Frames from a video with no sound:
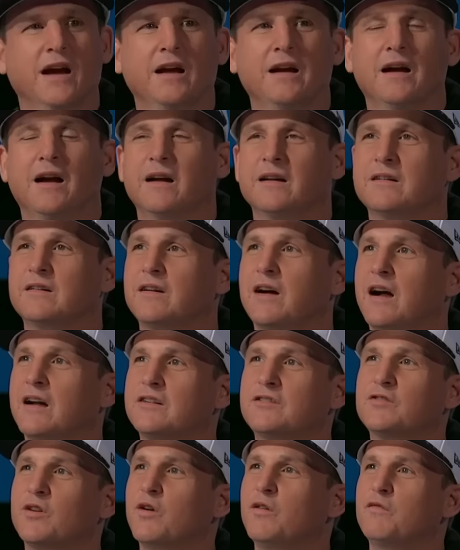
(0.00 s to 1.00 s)
I I, I
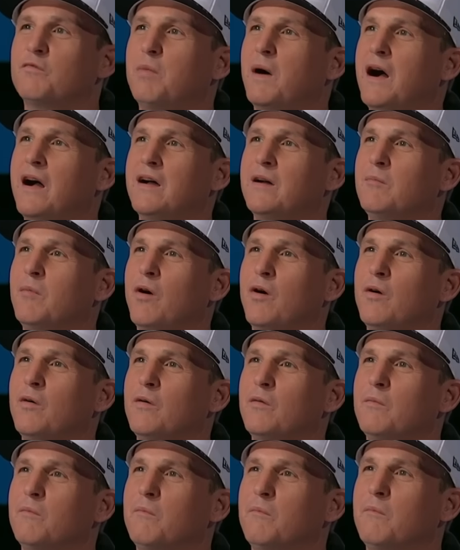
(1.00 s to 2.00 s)
drove by them
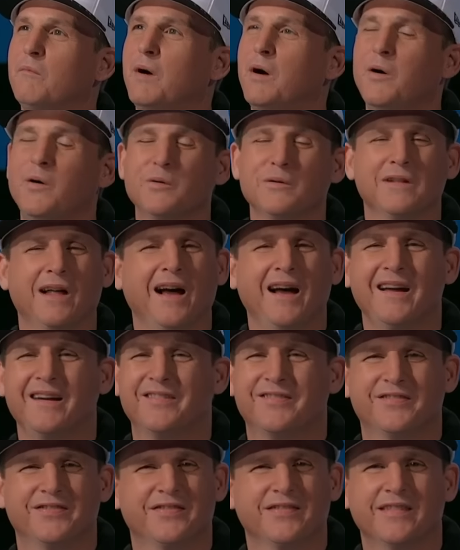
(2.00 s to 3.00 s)
all my whole
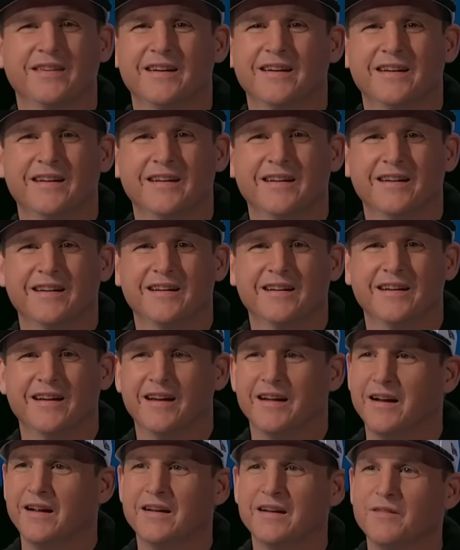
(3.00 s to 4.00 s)
life. Really? I
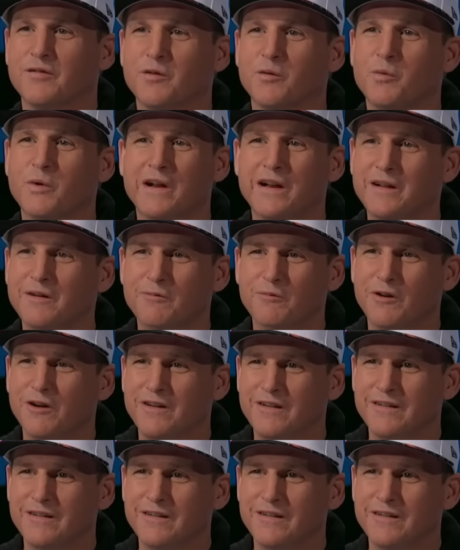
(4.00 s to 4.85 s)
and I never went in one?